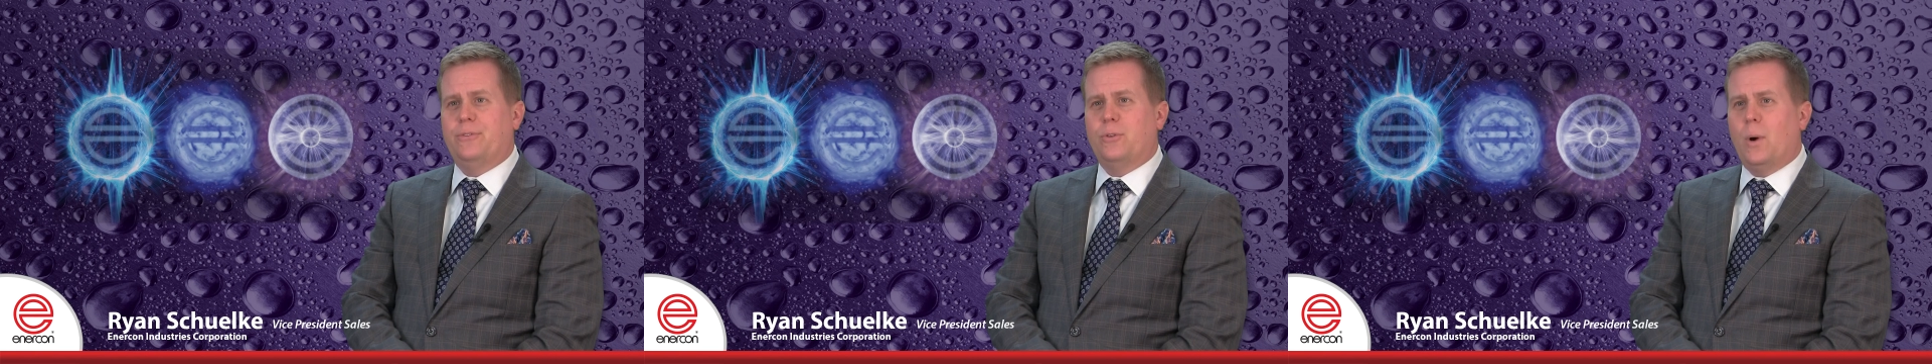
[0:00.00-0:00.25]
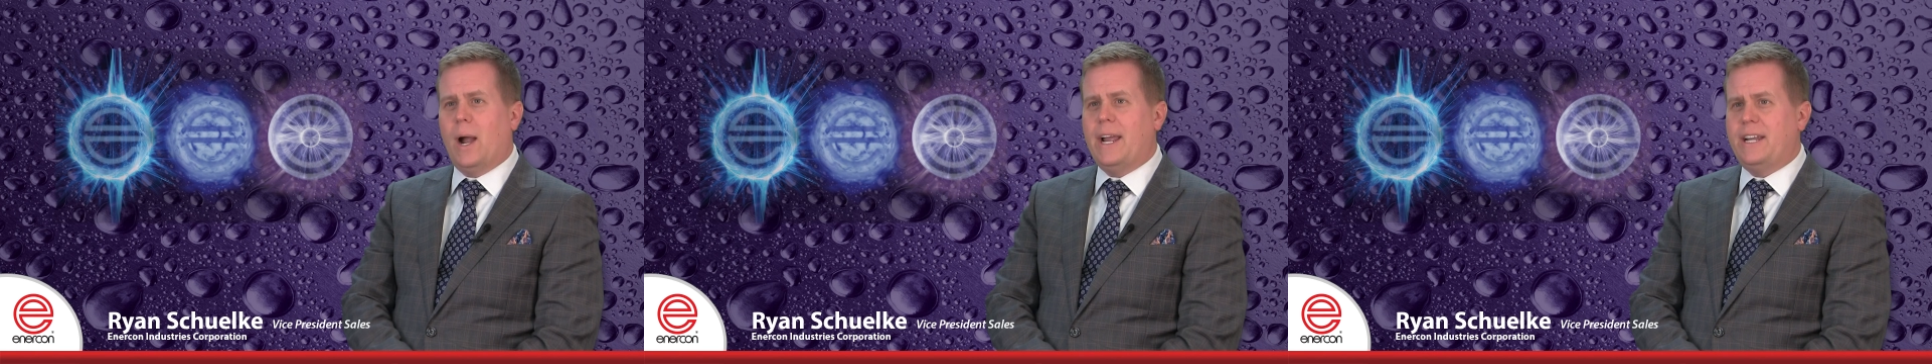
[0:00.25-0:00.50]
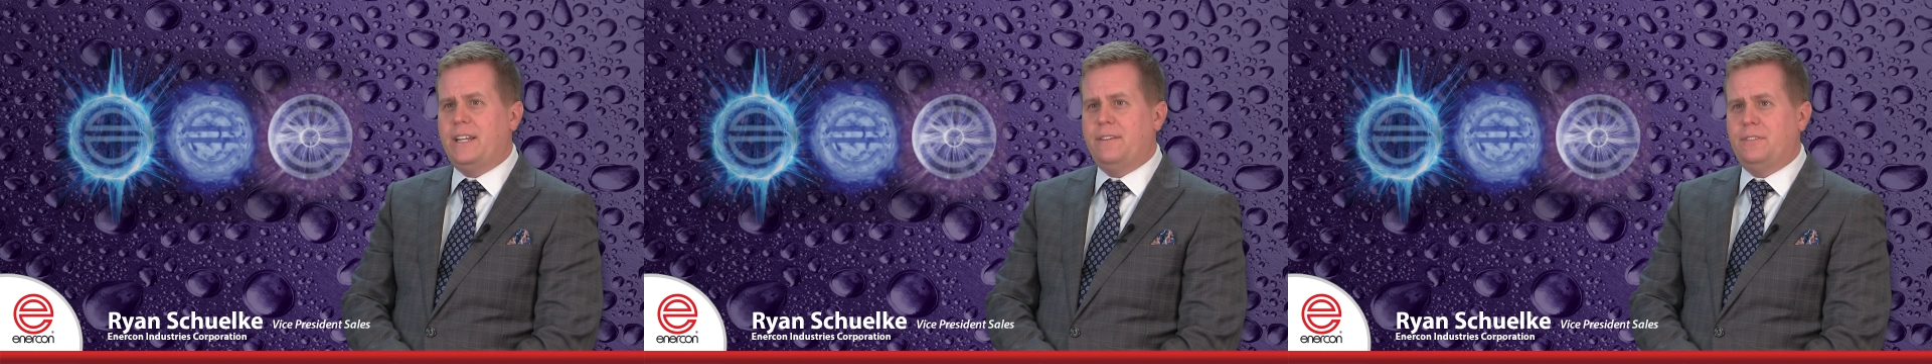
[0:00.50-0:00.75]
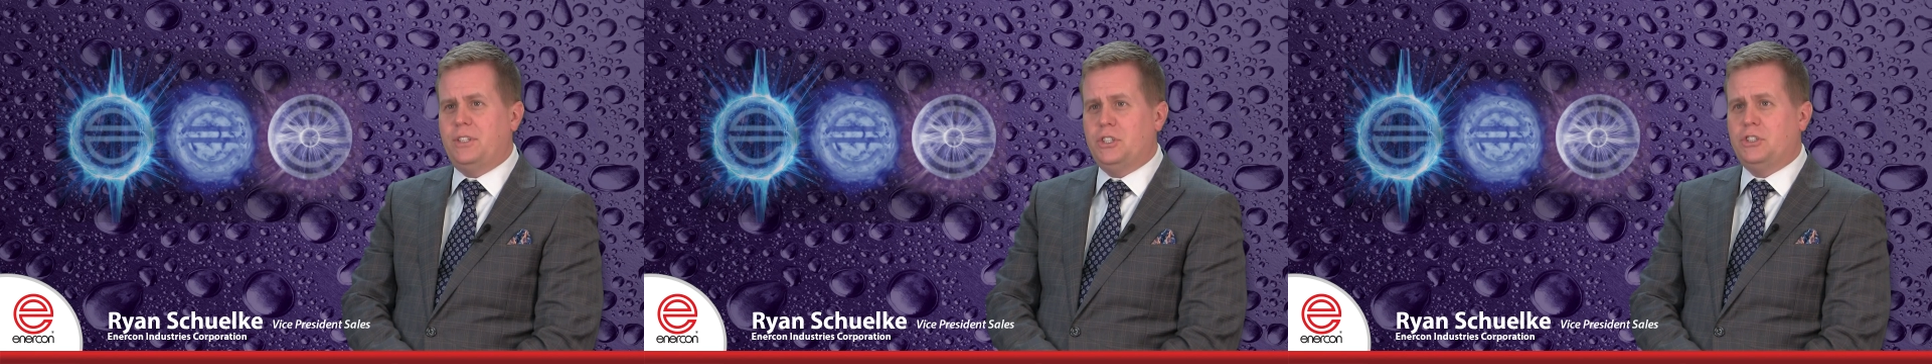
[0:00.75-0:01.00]
a variety
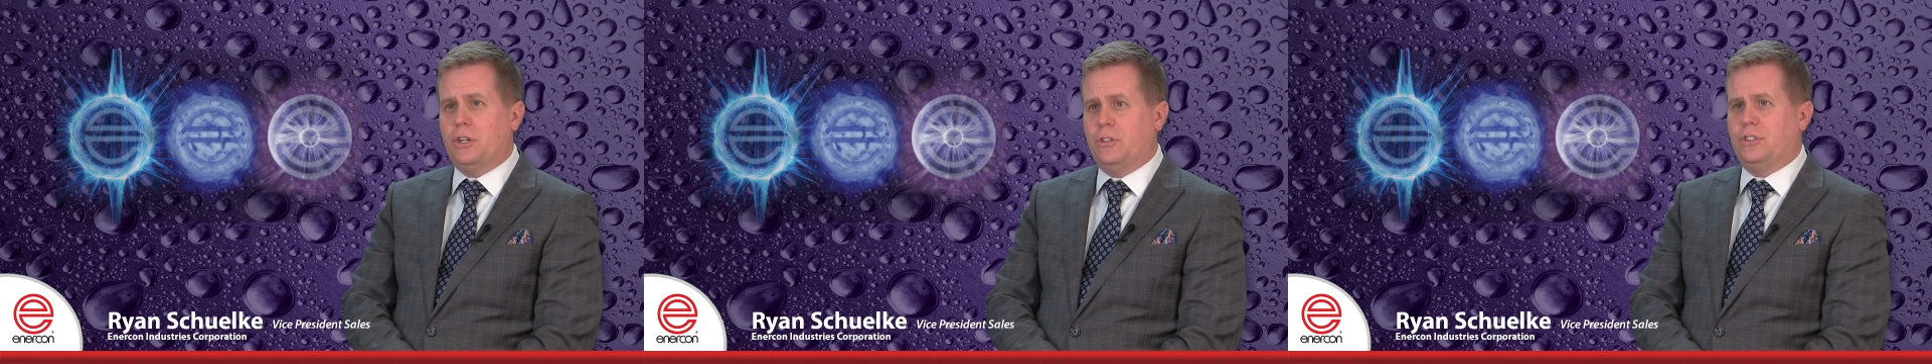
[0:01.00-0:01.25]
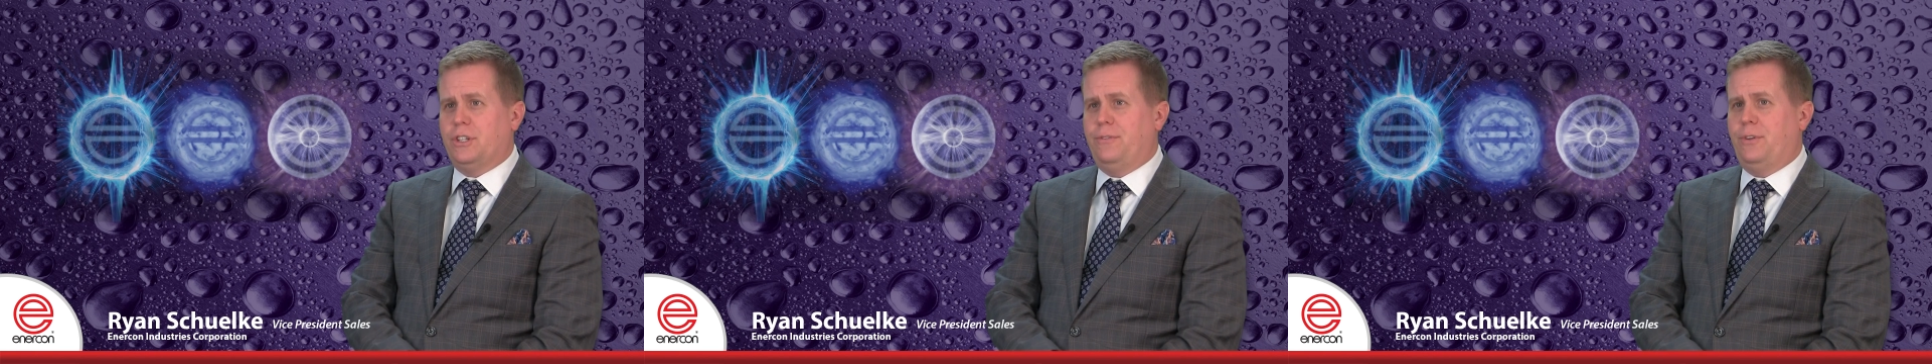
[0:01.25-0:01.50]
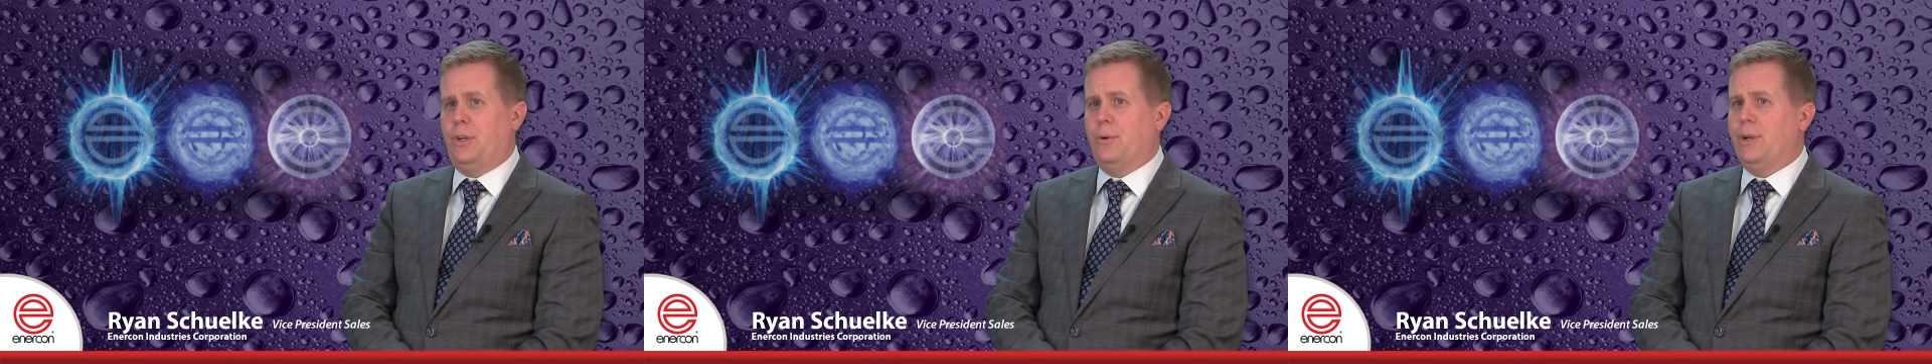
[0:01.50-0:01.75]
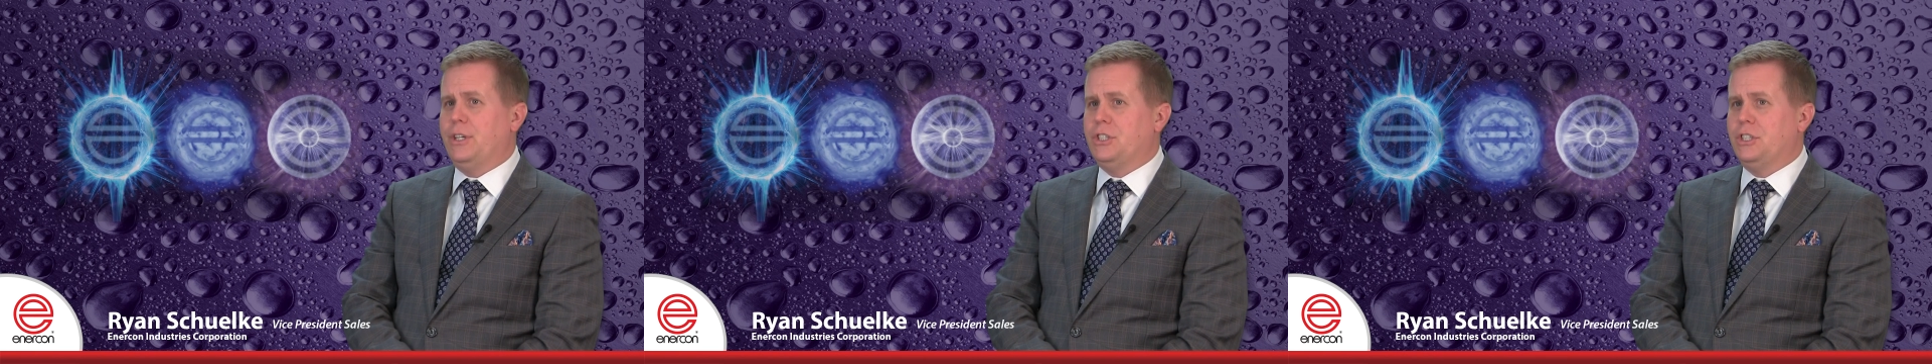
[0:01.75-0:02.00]
of discharge
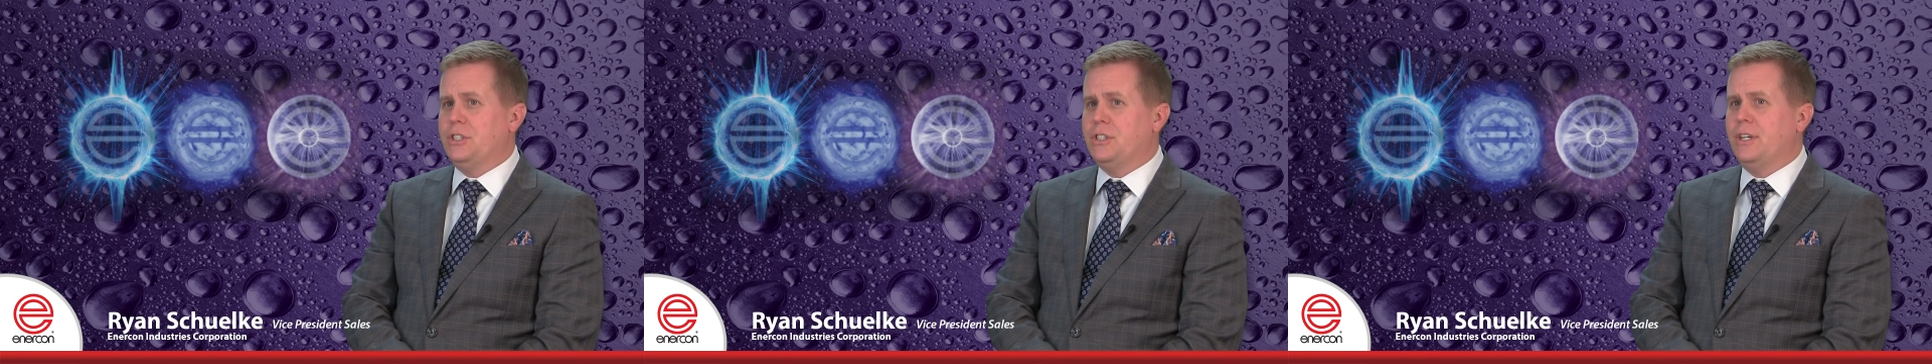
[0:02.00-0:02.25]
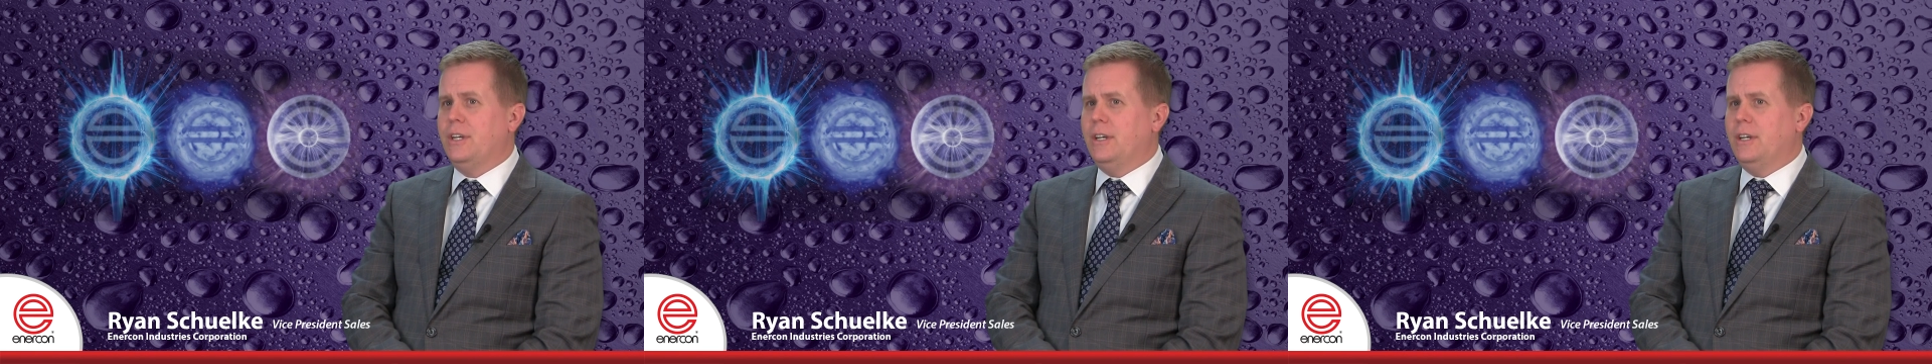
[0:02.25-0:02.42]
configurations